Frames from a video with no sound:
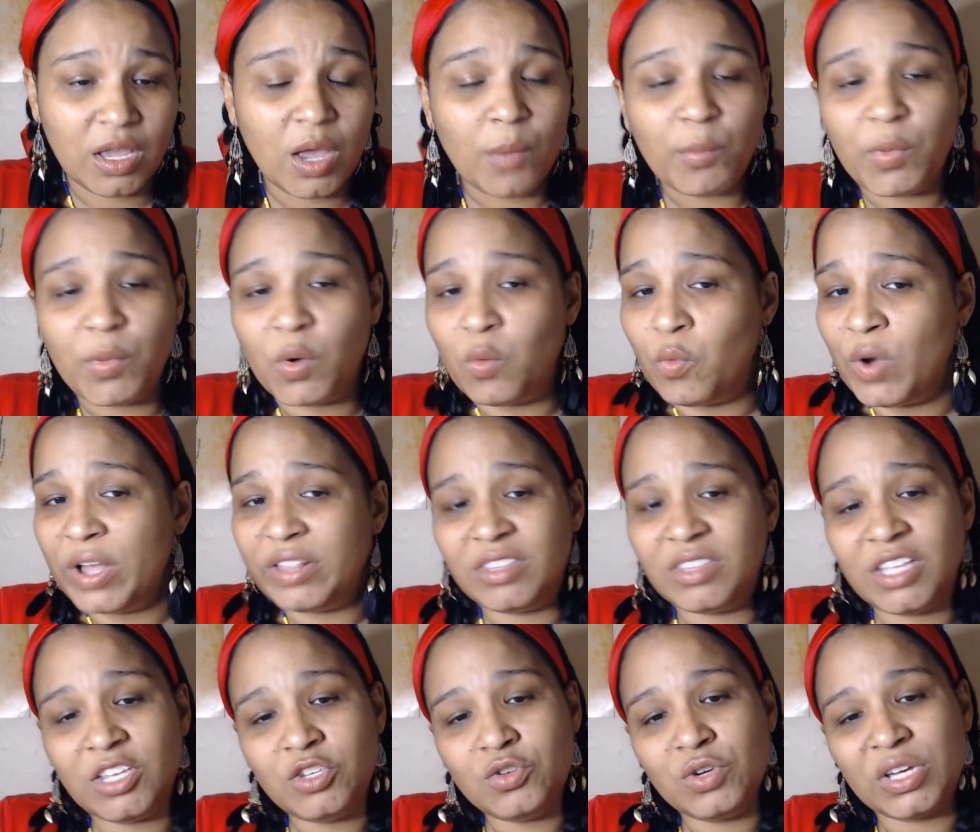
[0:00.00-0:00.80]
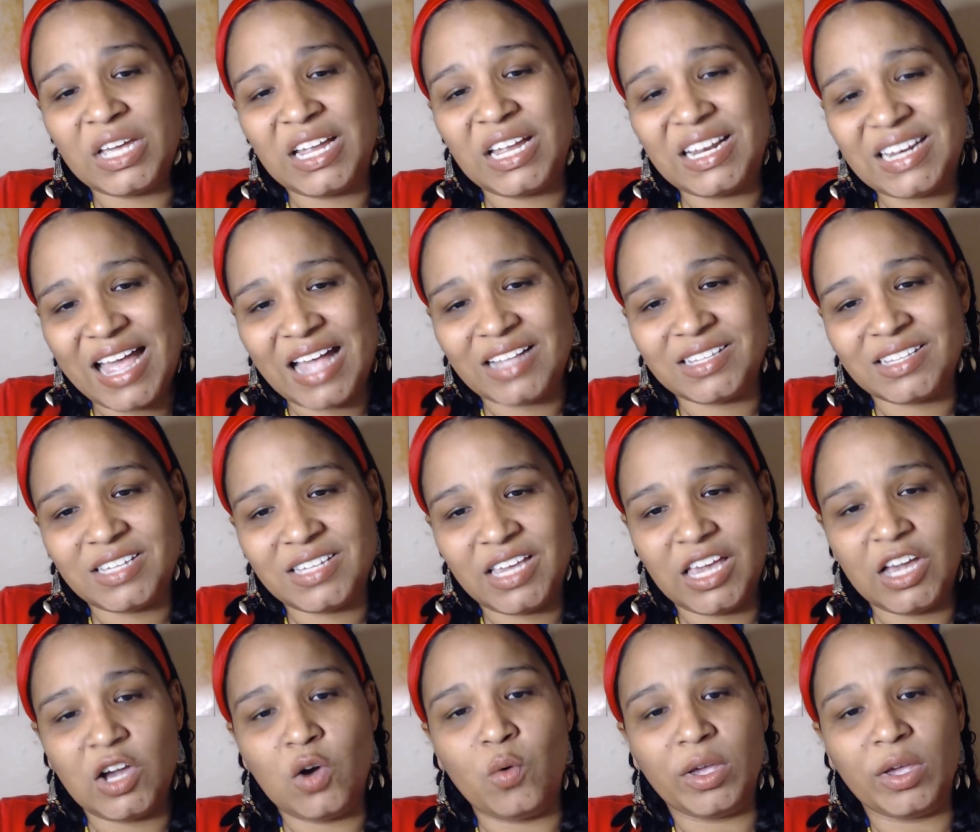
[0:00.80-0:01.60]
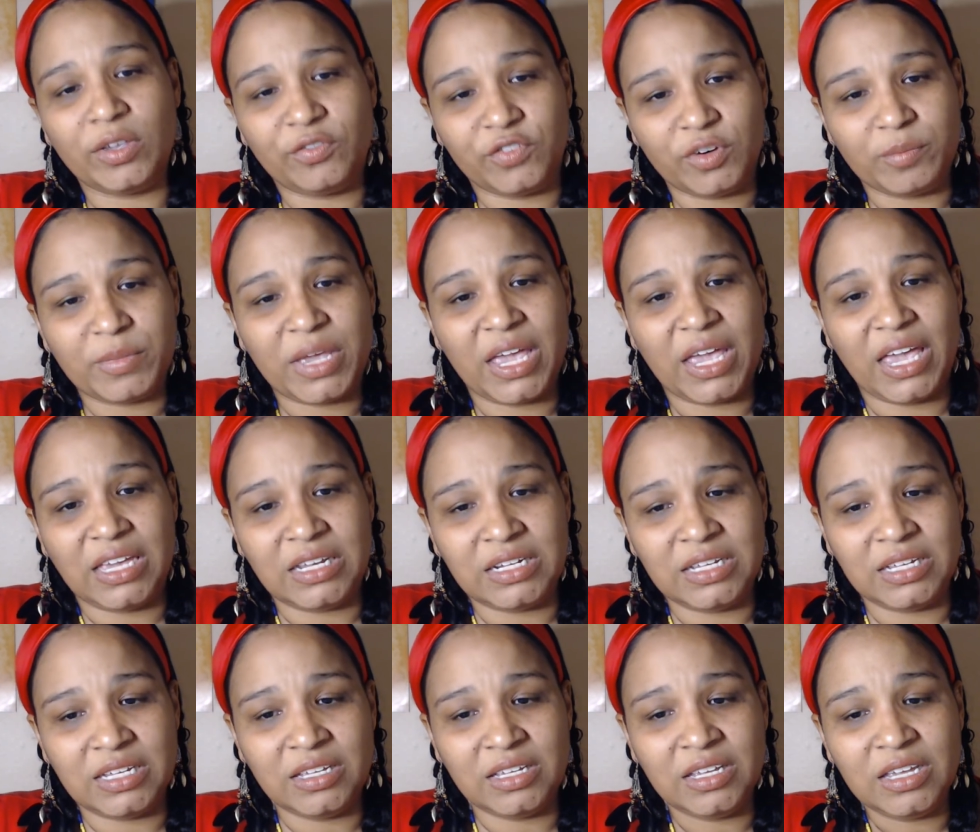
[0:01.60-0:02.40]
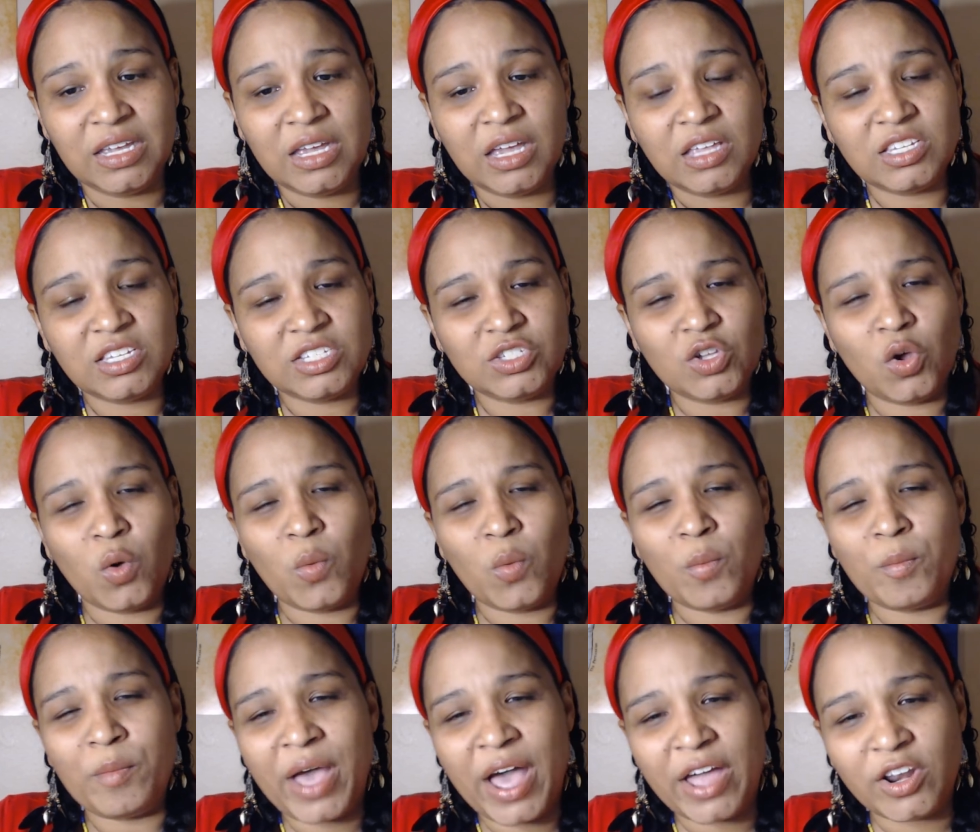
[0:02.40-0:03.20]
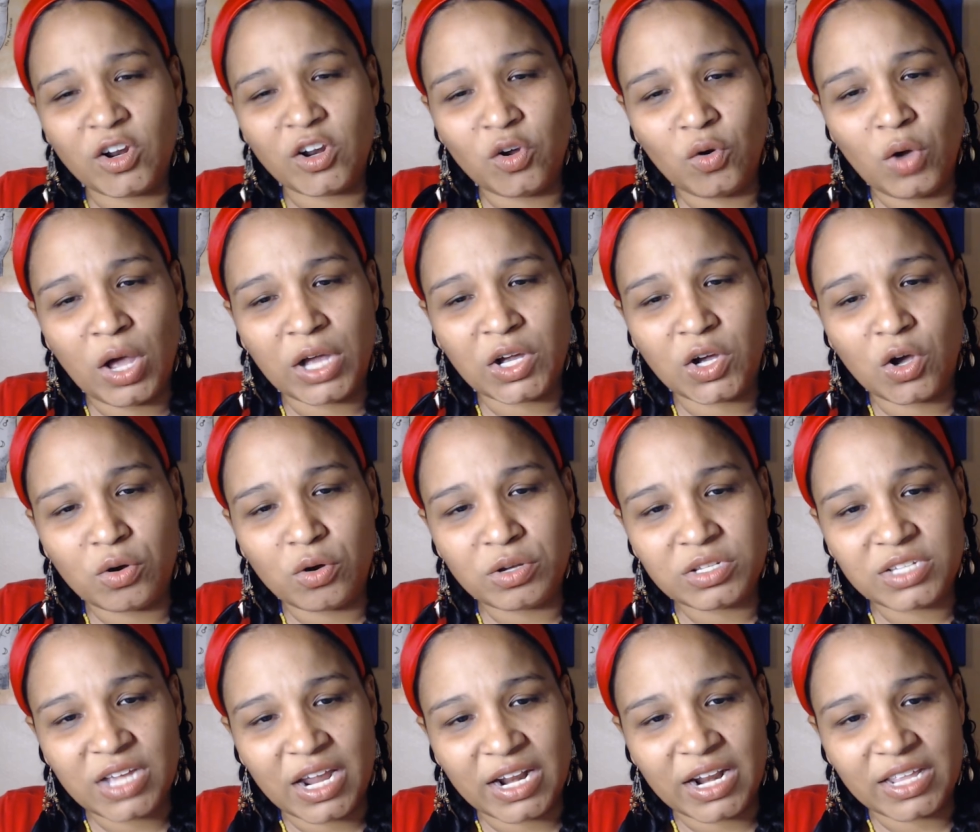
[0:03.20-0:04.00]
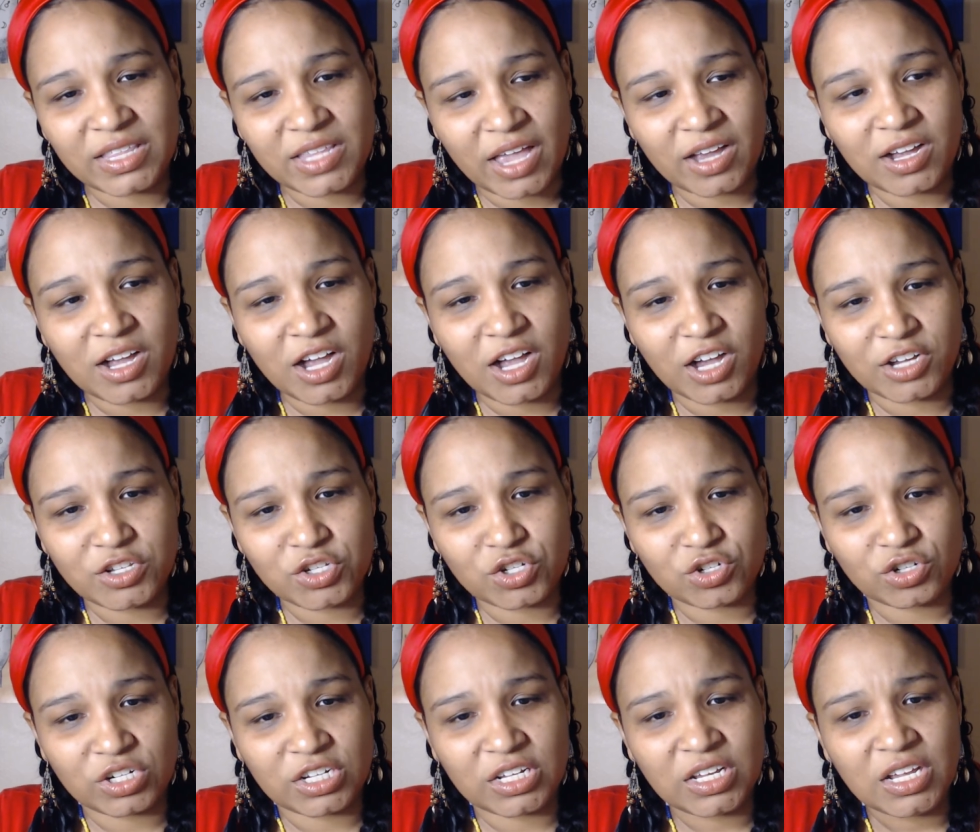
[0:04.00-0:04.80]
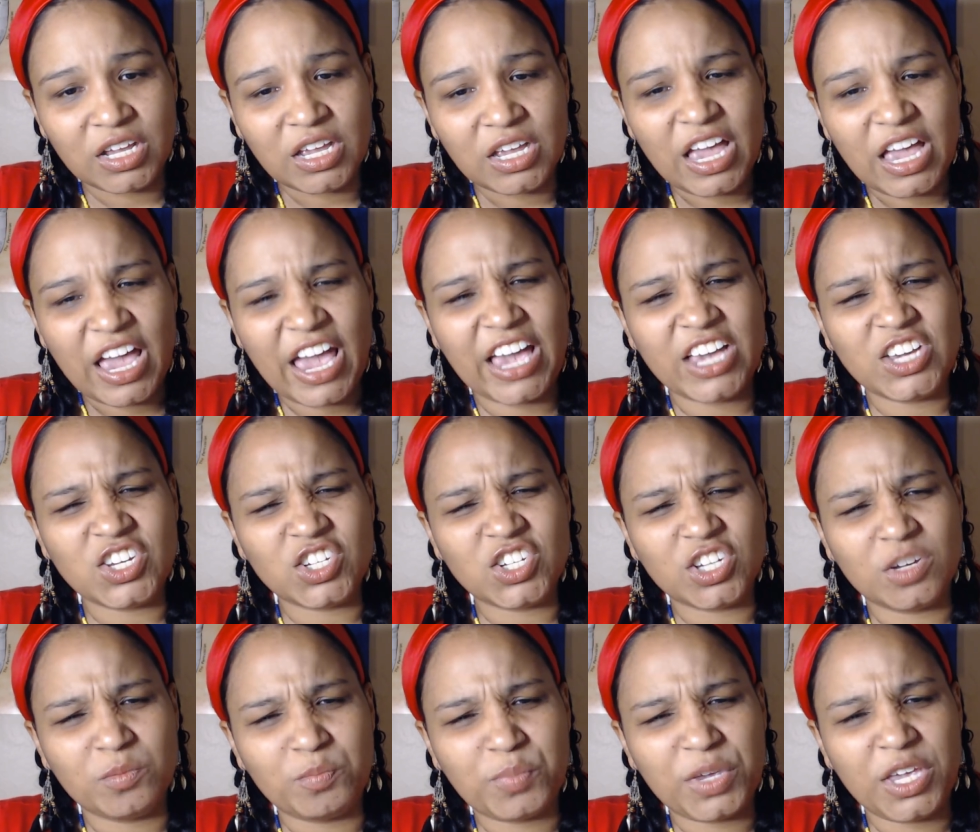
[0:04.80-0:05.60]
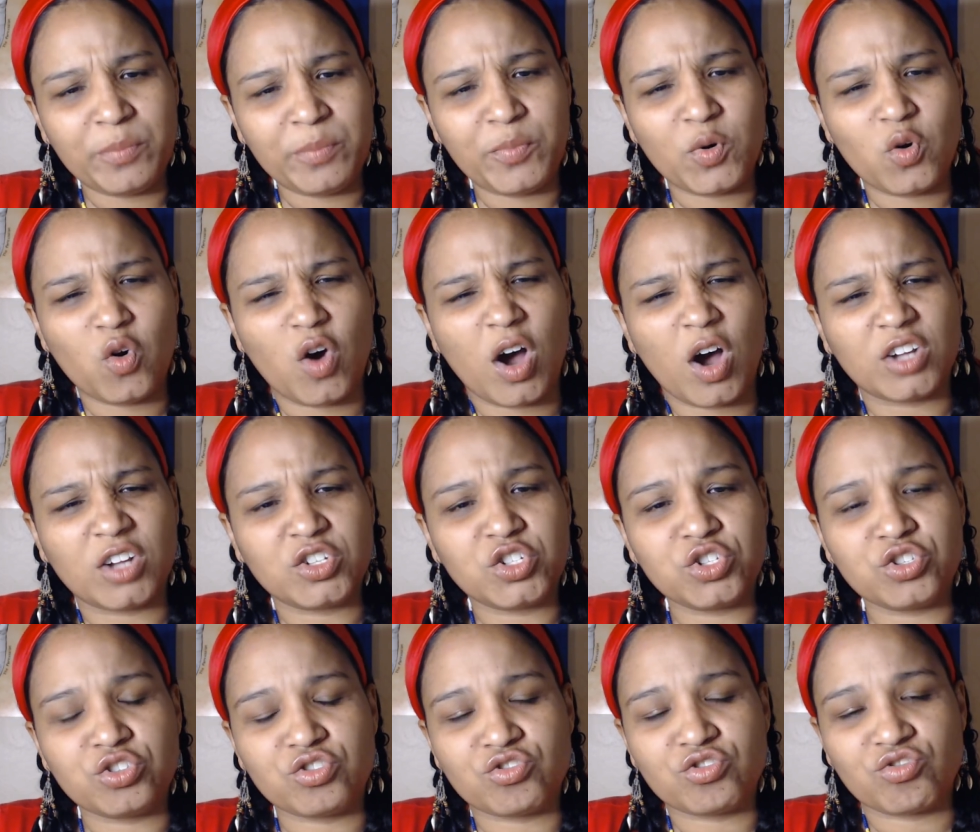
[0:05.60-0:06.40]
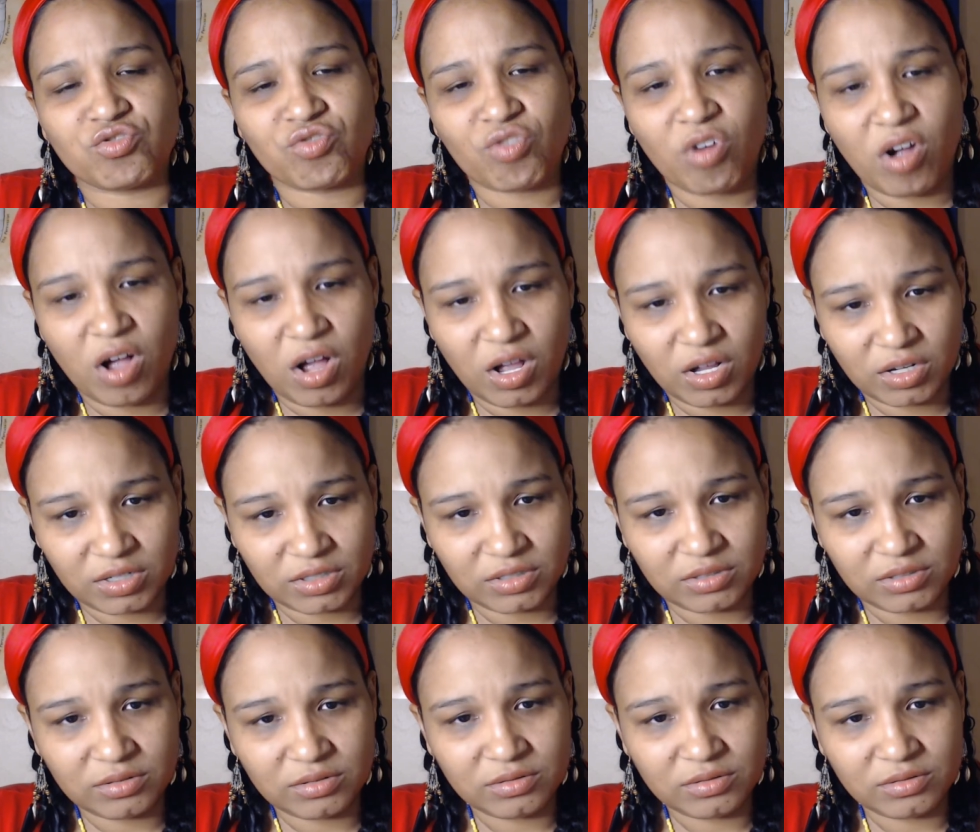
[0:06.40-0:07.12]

But one thing you cannot take away from Haiti is no matter what goes on in that country, Haitian people are strong.